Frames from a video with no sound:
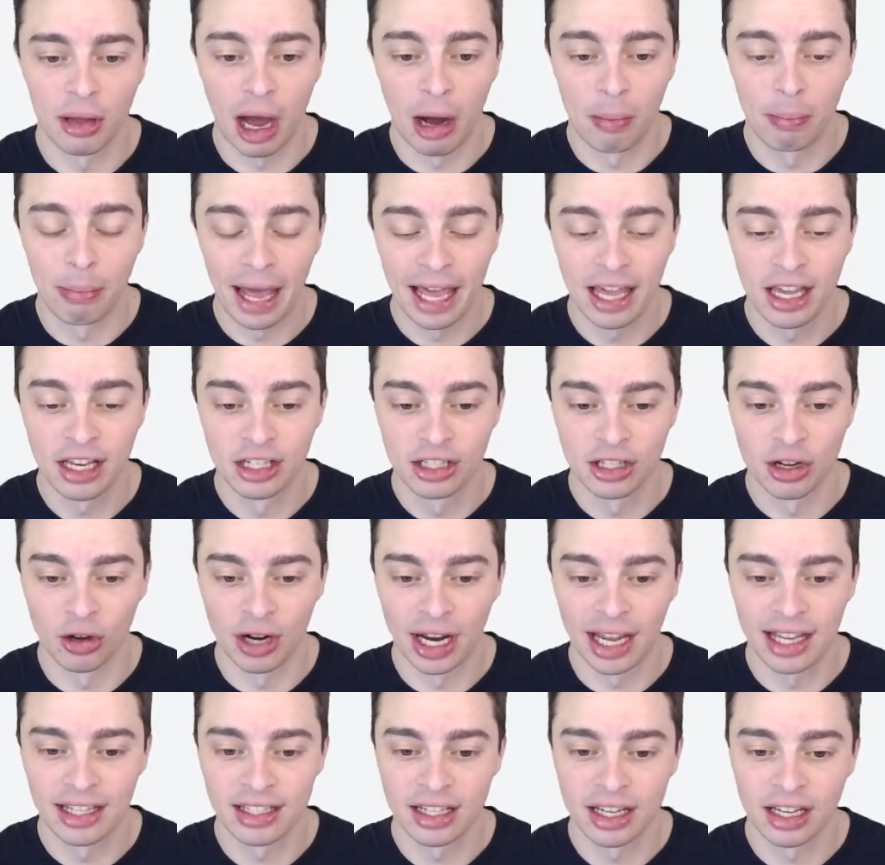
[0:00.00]
baking soda,
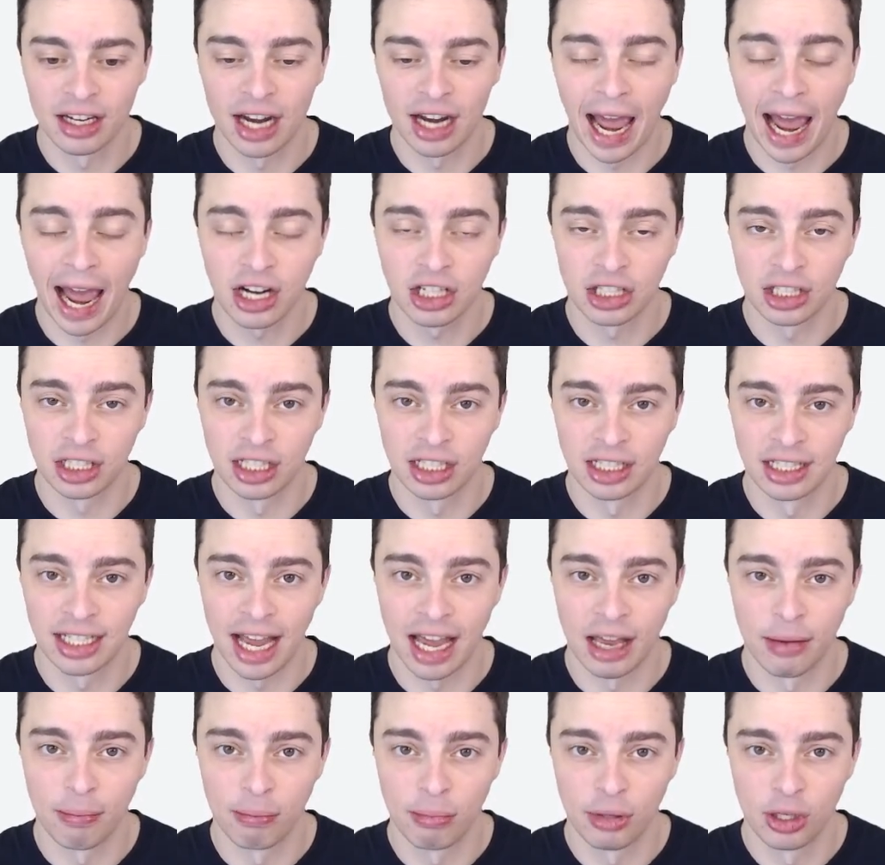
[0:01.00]
isn't going to actually
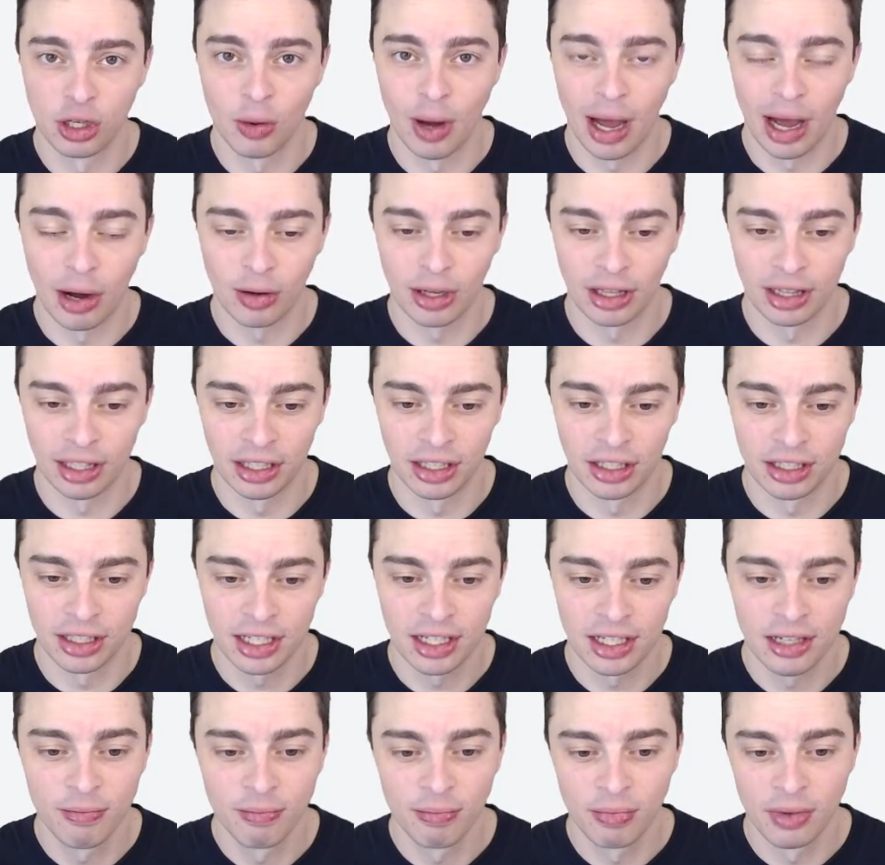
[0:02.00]
contain pure
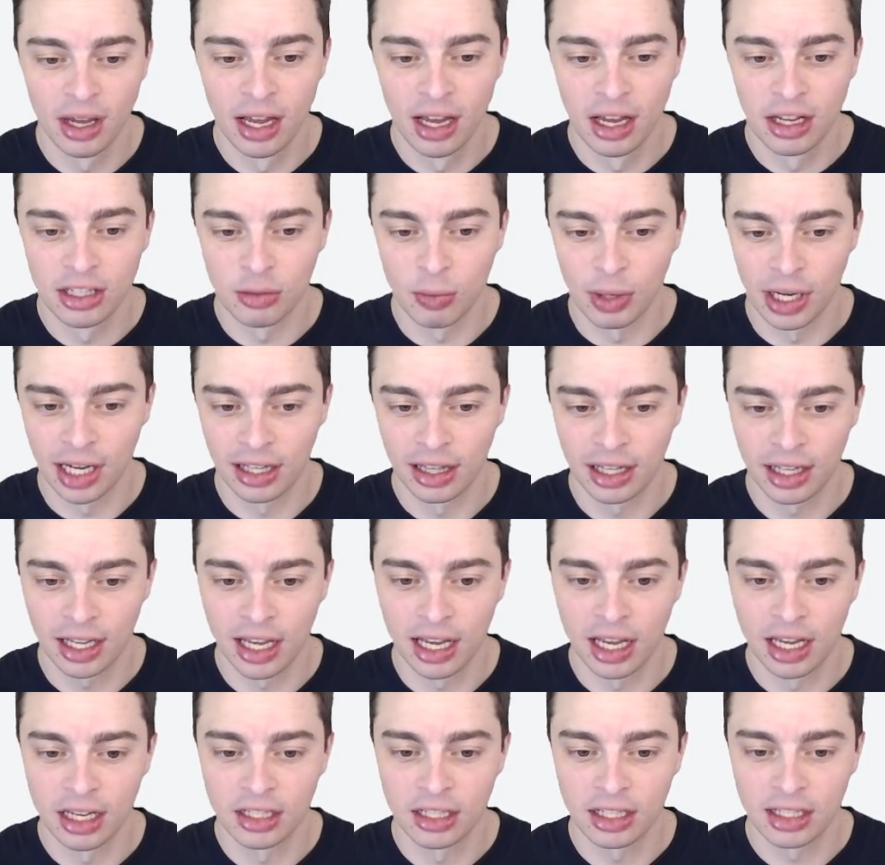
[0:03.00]
alkalinity. So we click
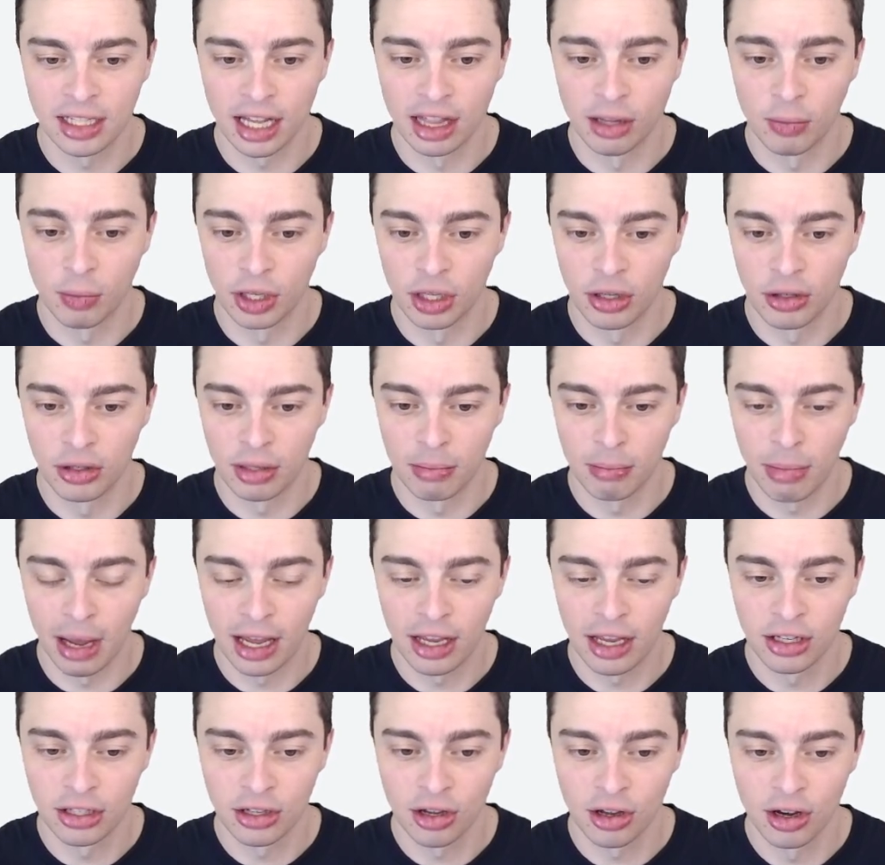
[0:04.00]
here to say that we're using
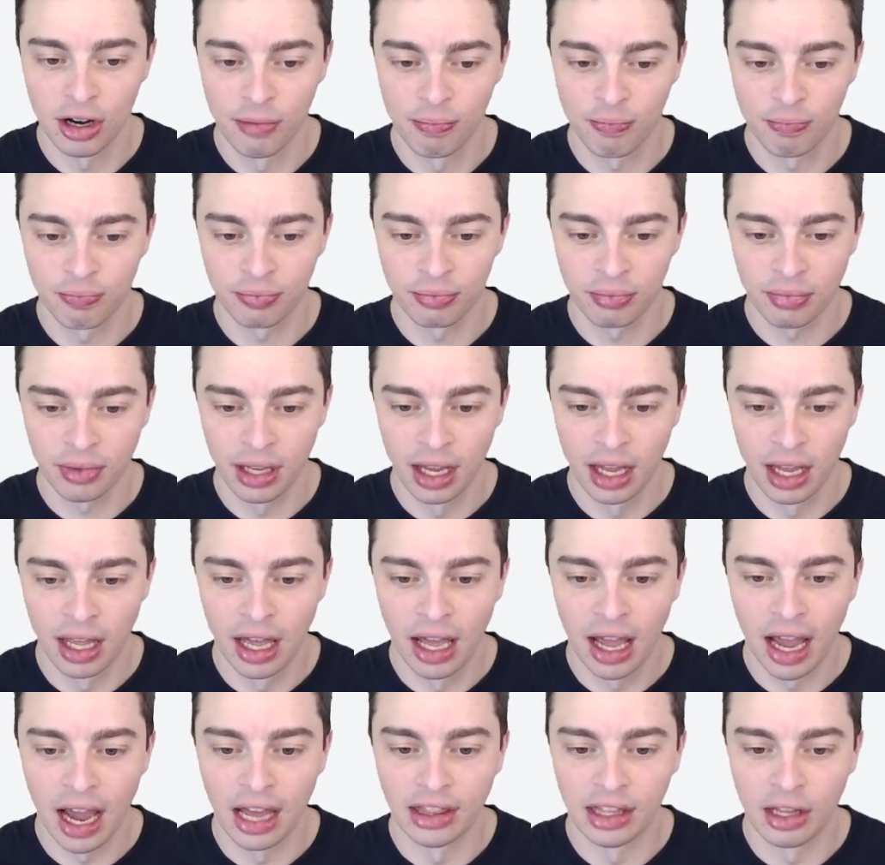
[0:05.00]
baking soda,
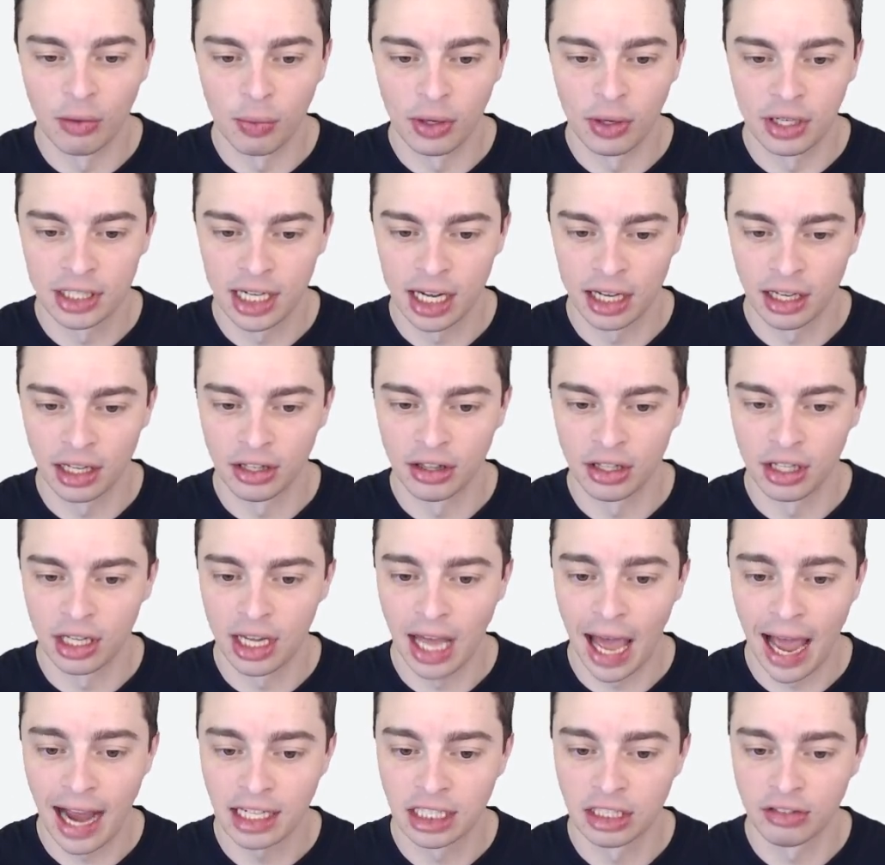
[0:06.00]
and then we tell it the
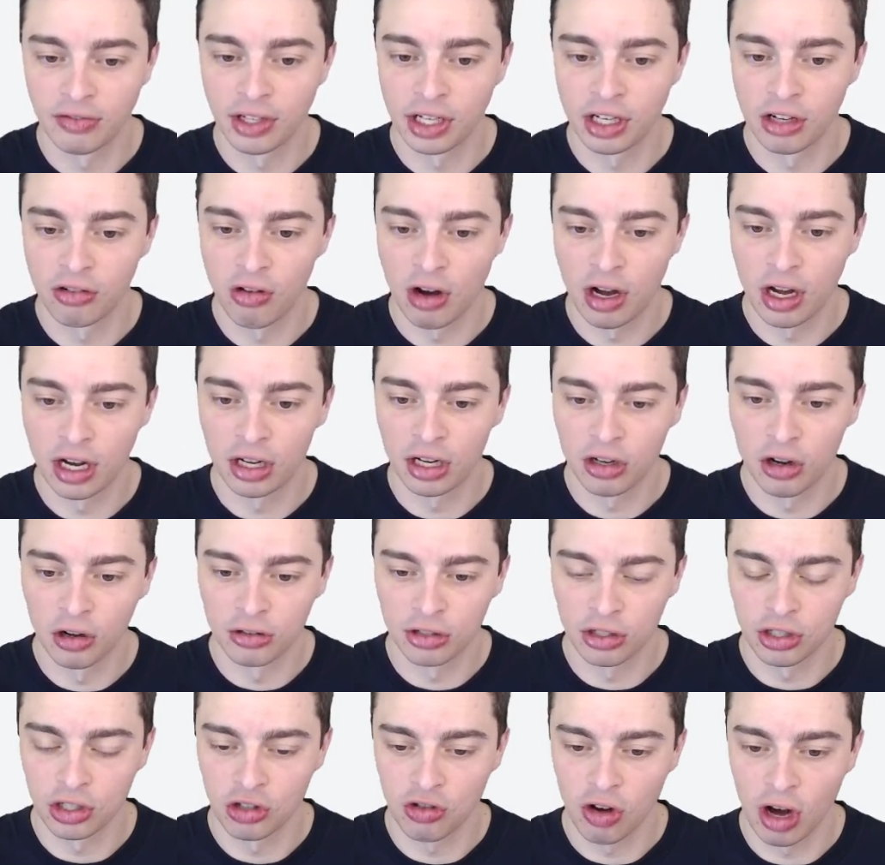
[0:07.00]
active ingredient
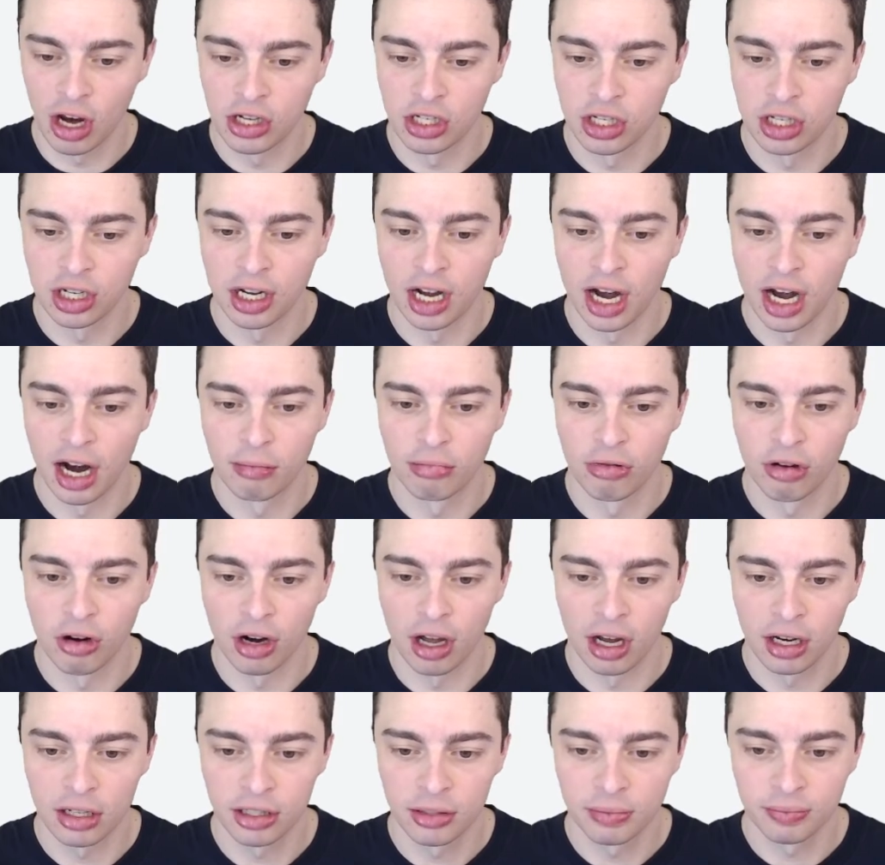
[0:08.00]
concentration in our
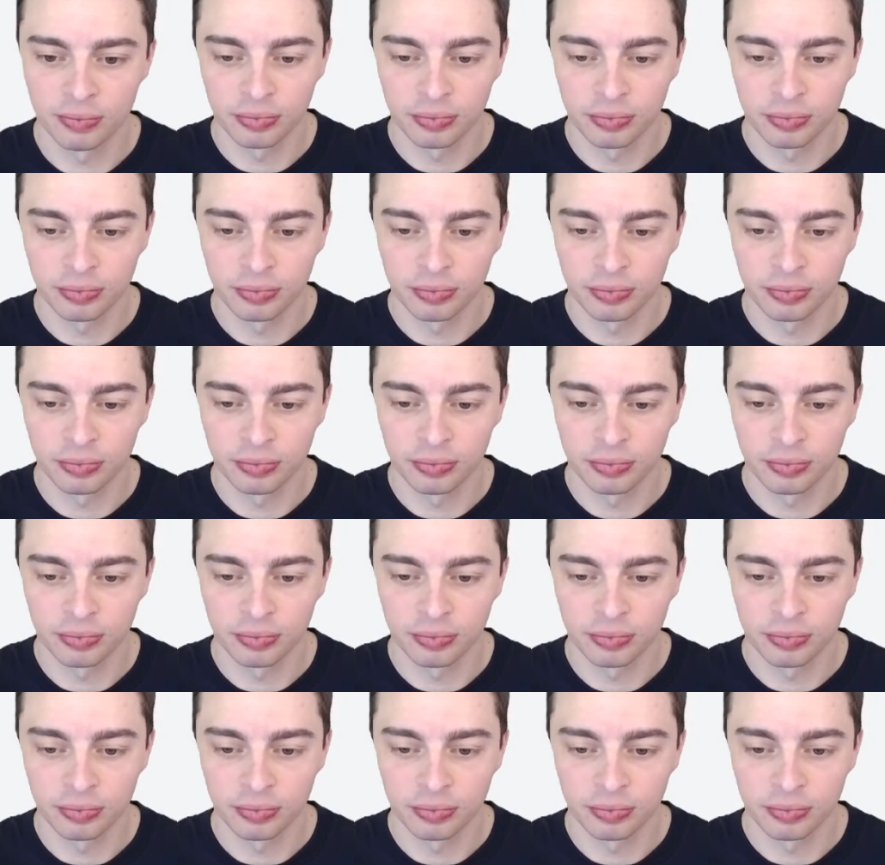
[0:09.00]
product.